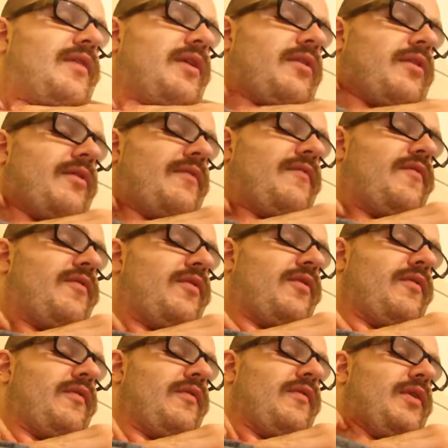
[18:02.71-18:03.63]
It's going
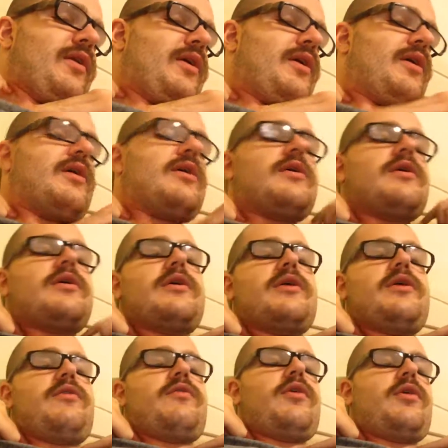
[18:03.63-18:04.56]
through.
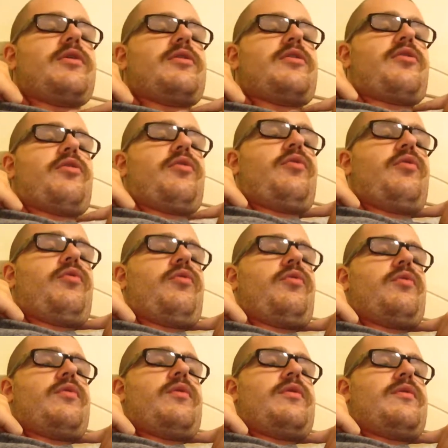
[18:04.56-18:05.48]
You got
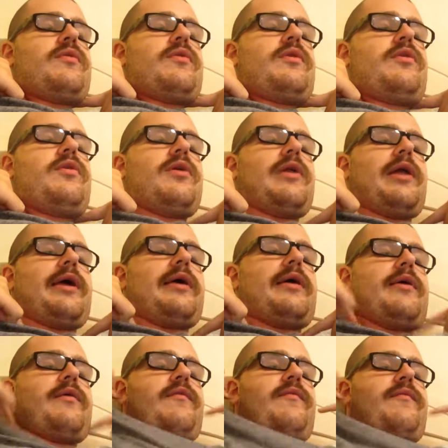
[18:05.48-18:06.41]
two. You got
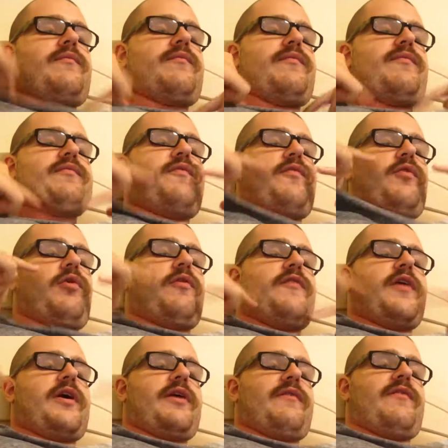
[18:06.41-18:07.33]
like four
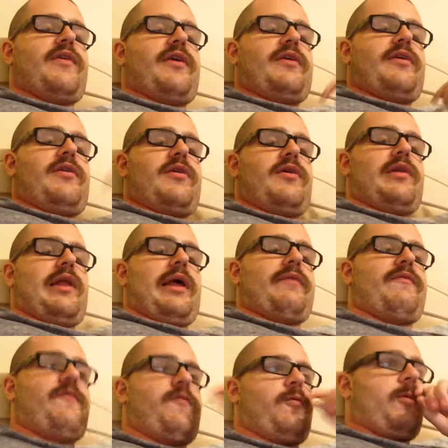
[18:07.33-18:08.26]
fucking veins. You got
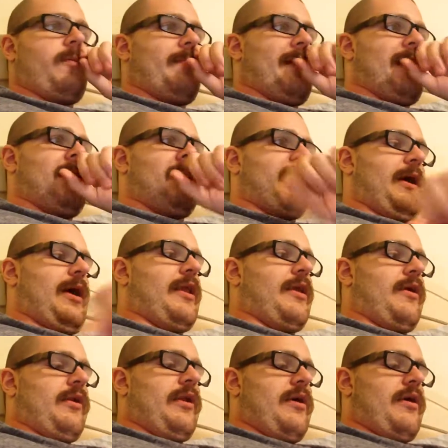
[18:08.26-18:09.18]
like four major. I
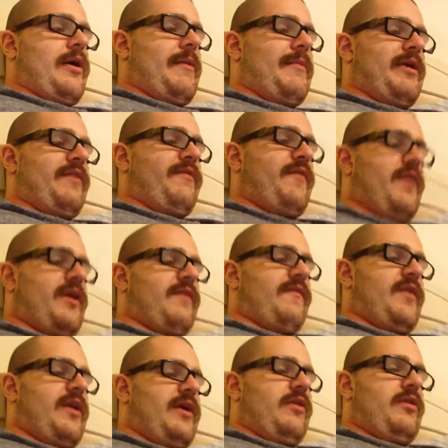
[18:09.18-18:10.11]
don't know how many fucking
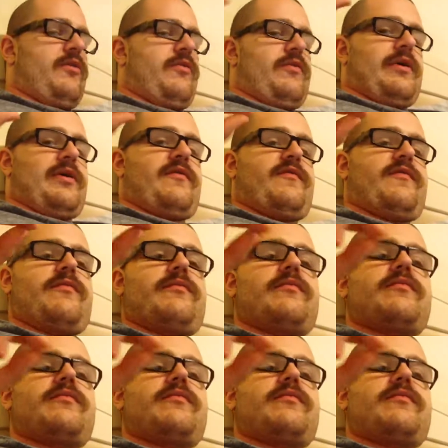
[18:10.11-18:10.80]
veins you have.